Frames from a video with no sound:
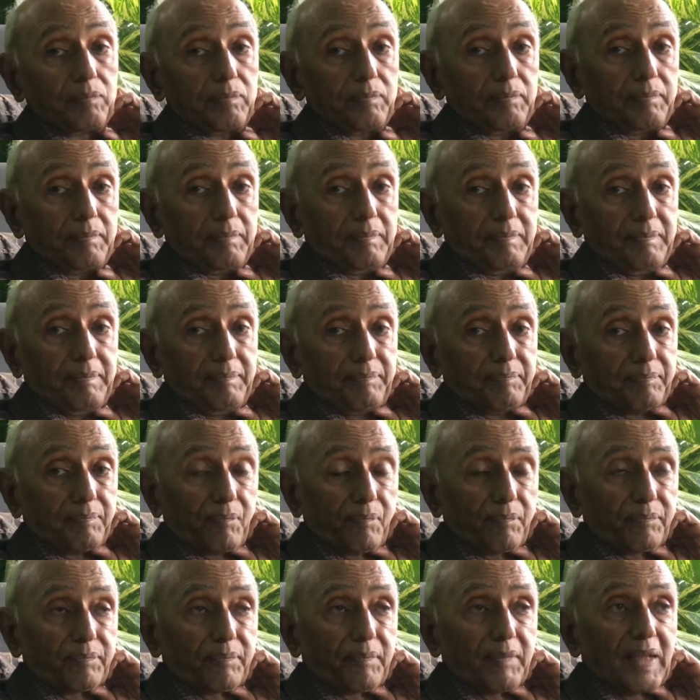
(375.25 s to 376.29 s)

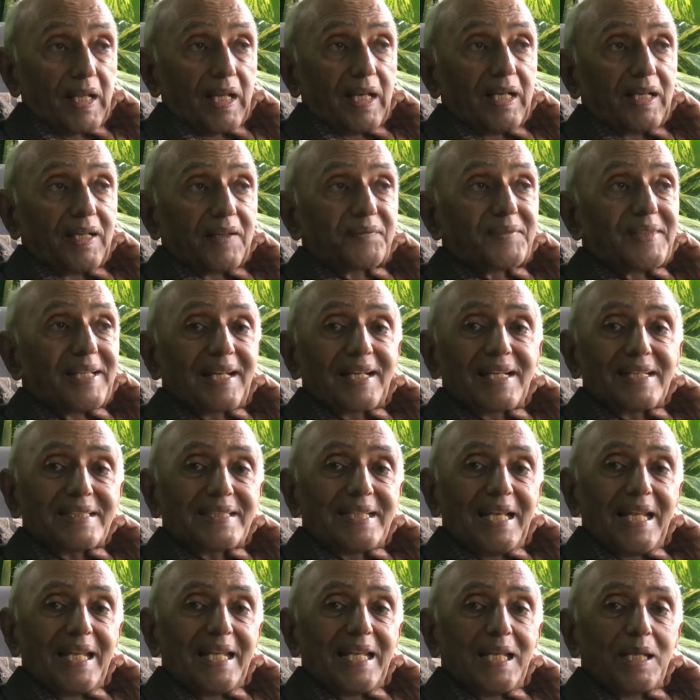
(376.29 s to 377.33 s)
If there is
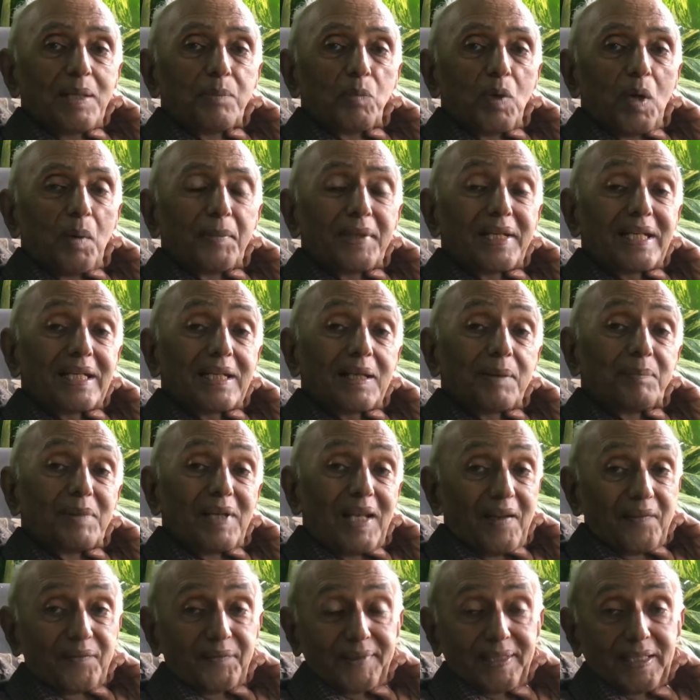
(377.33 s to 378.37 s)
any momentum
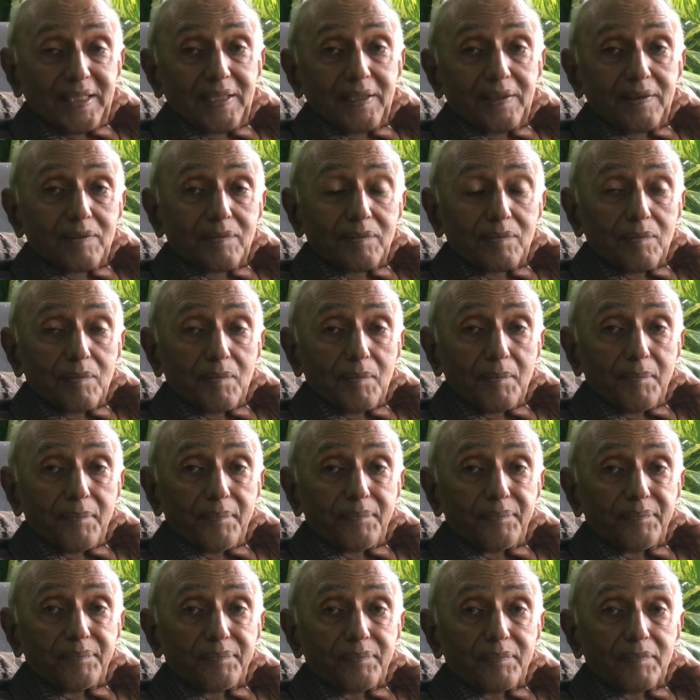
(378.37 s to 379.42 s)
left
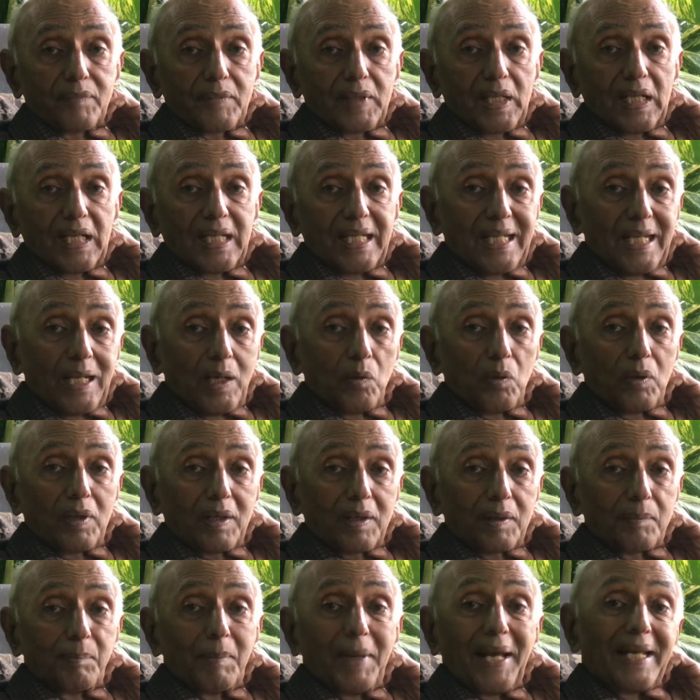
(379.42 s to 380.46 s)
in our
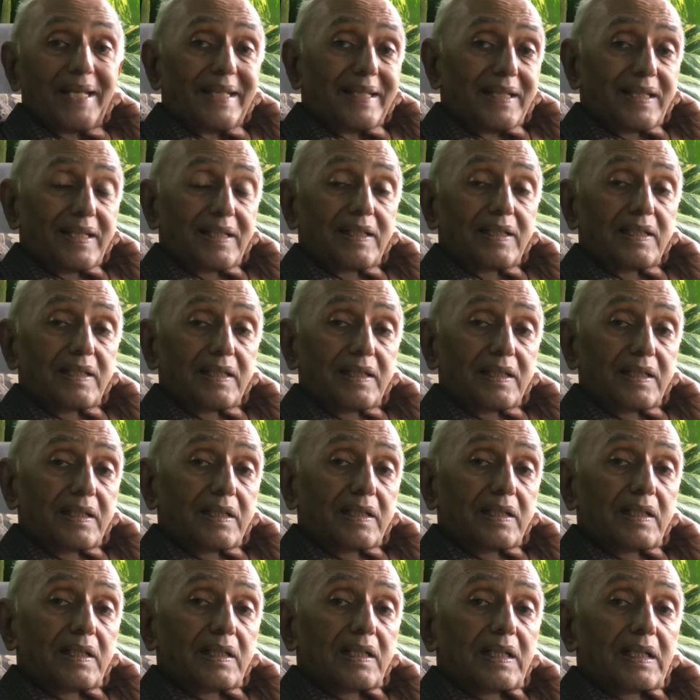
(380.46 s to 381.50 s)
mind,
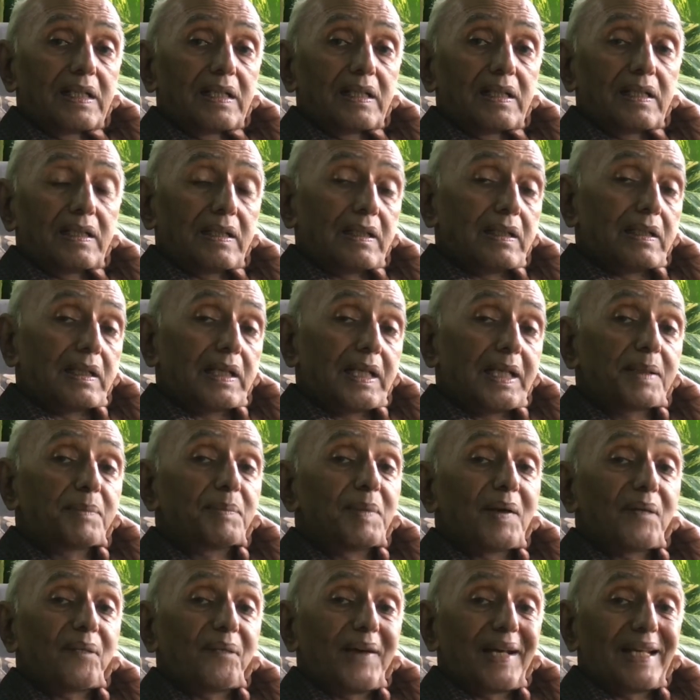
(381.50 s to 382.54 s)
it
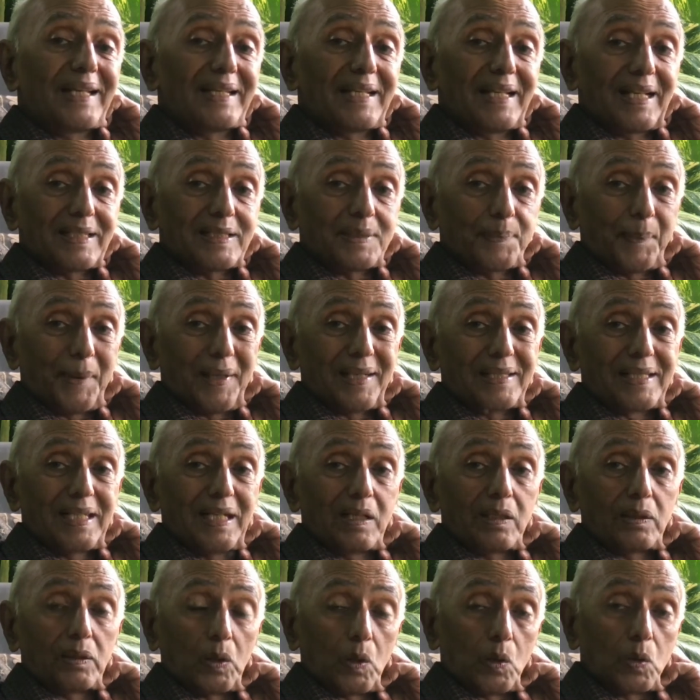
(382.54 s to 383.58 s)
may find expression
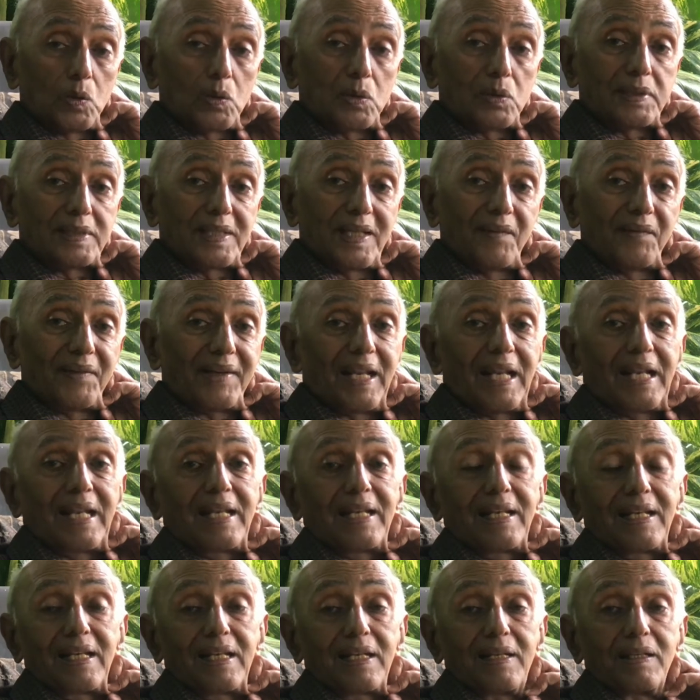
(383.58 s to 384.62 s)
through several
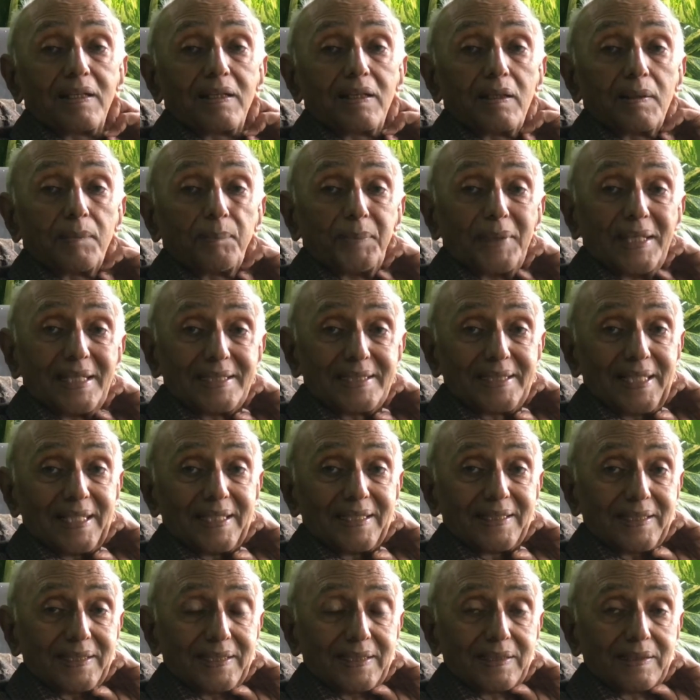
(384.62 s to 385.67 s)
persons
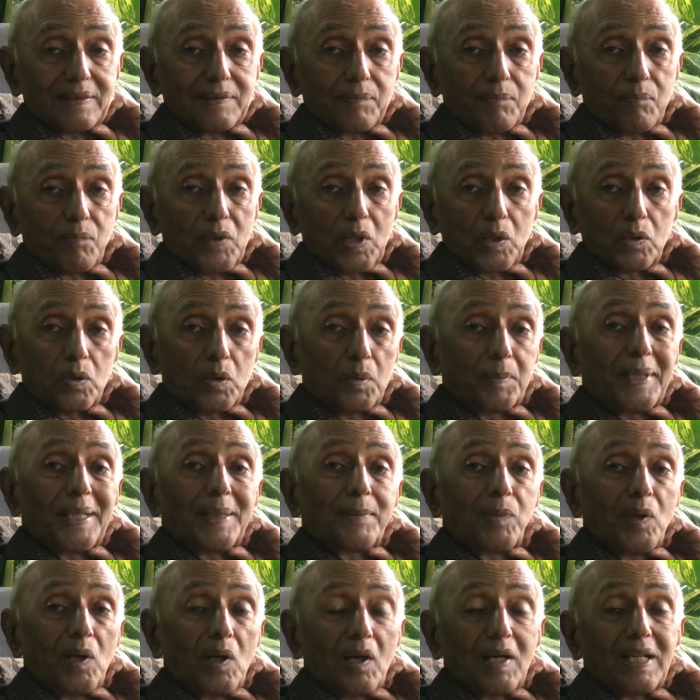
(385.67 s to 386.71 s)
to be
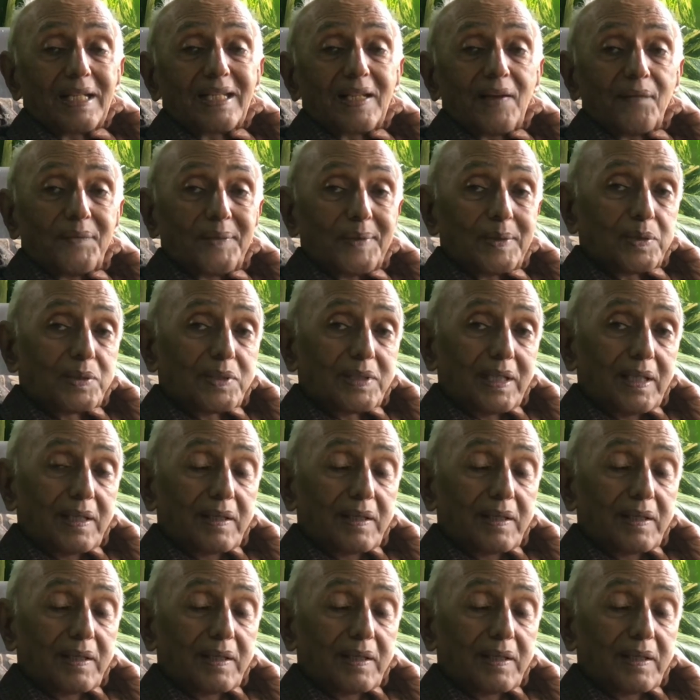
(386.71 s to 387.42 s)
born in the future.